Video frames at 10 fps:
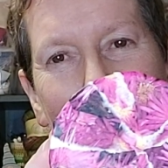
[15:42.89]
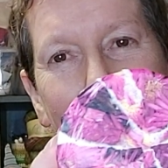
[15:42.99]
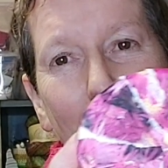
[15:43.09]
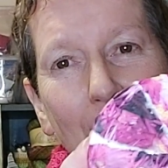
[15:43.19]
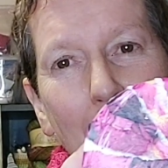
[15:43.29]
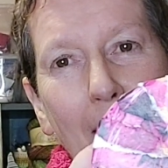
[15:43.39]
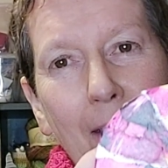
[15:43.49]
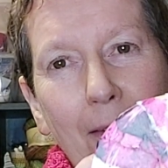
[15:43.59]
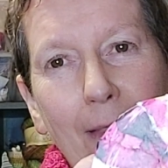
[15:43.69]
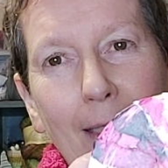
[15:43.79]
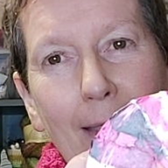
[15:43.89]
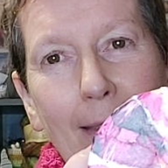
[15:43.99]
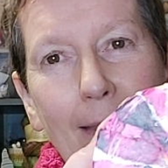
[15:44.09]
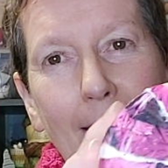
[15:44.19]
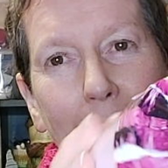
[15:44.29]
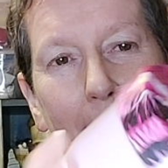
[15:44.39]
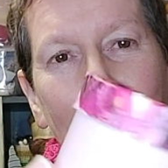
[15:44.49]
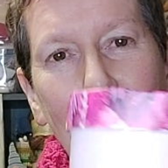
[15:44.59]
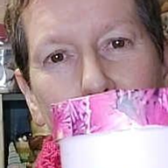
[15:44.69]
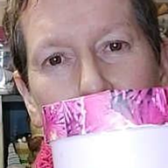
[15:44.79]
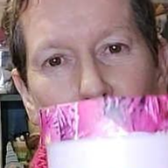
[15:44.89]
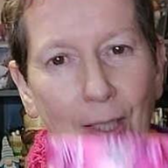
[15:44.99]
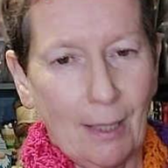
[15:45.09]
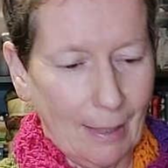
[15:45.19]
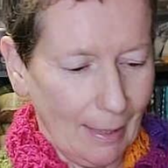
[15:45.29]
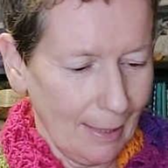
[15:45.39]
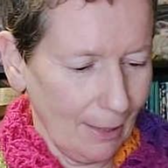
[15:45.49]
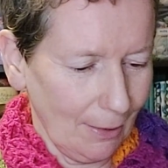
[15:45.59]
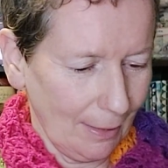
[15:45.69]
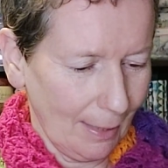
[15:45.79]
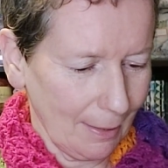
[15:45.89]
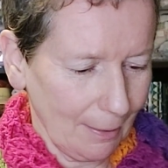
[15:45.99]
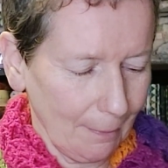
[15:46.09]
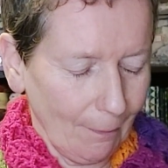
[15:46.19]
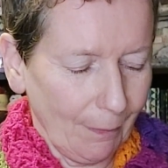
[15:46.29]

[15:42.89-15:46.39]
Still smells of it. I just did the lid on that.